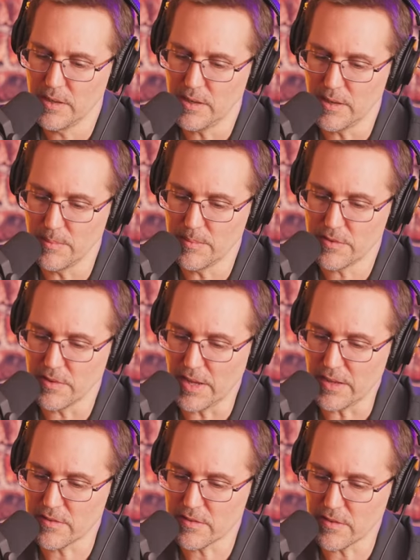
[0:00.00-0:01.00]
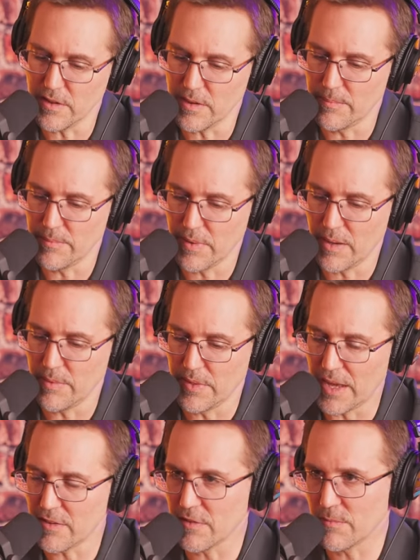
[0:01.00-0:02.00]
Um, so that's, uh, I mean,
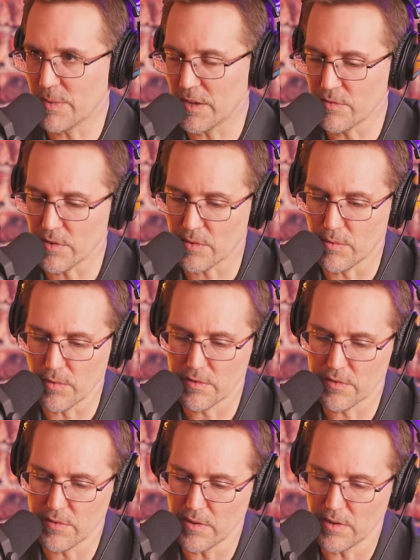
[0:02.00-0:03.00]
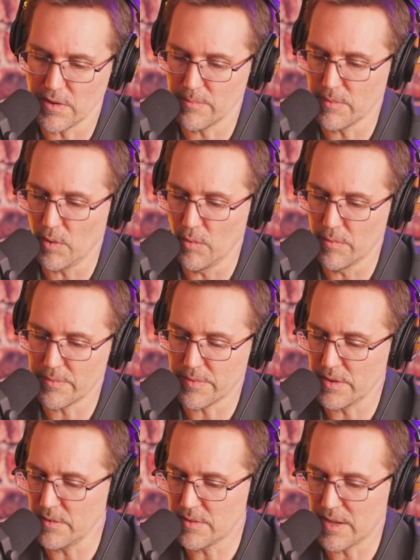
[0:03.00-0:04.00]
that just pays for the course, yes. Uh, over,
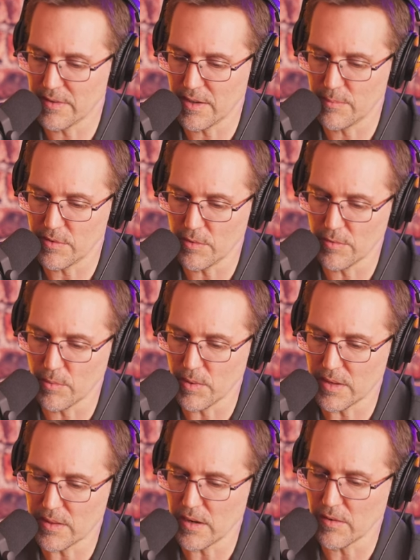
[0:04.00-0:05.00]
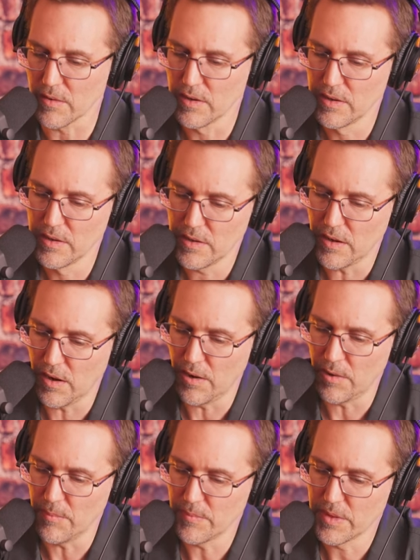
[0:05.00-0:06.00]
you know, 10 times over right yep. there.
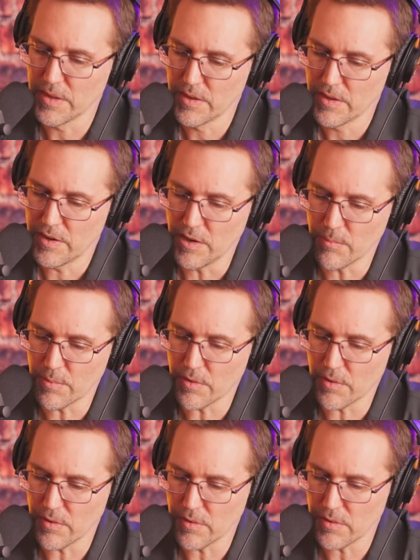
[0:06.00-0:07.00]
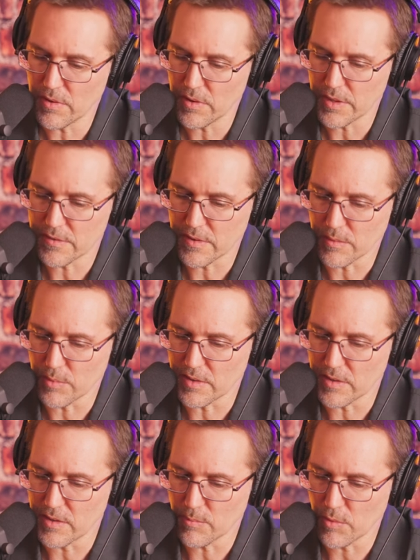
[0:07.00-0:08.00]
Um, number, let's see, we
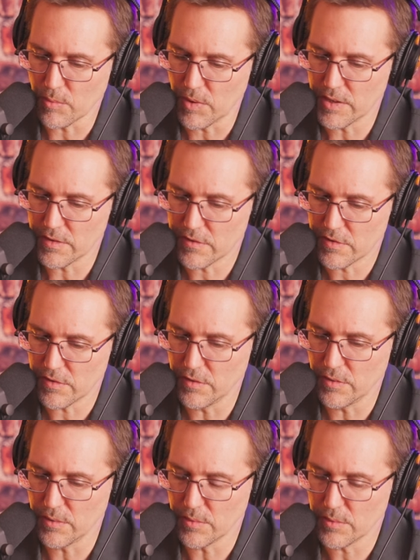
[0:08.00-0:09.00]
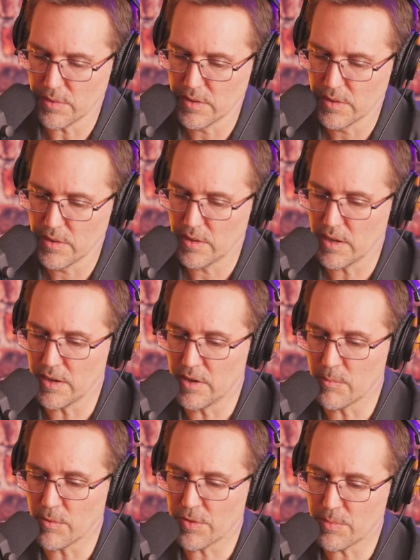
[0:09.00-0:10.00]
did number one and two. Uh,
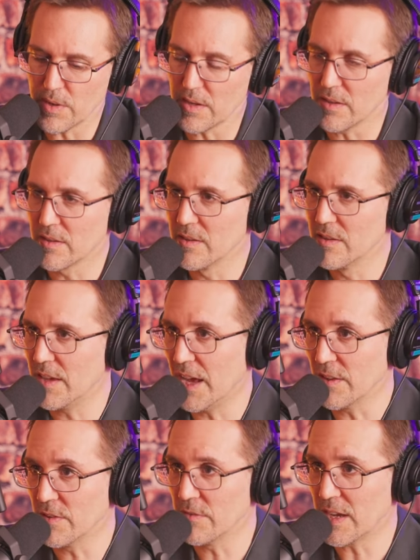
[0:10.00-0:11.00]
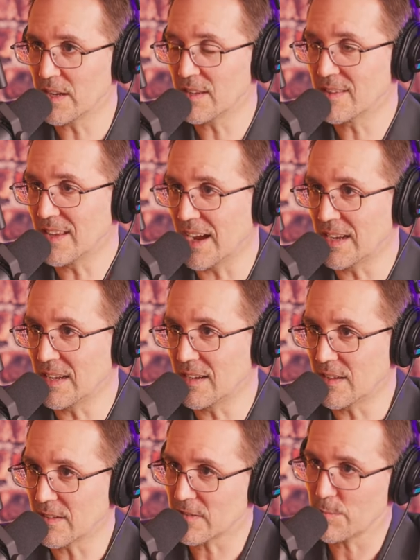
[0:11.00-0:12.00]
number three, elevated dining
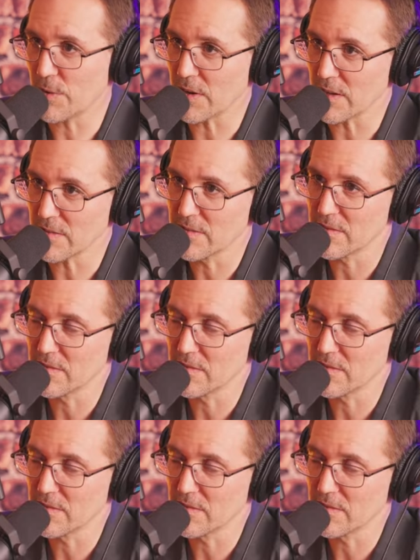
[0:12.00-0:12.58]
experience. Oh,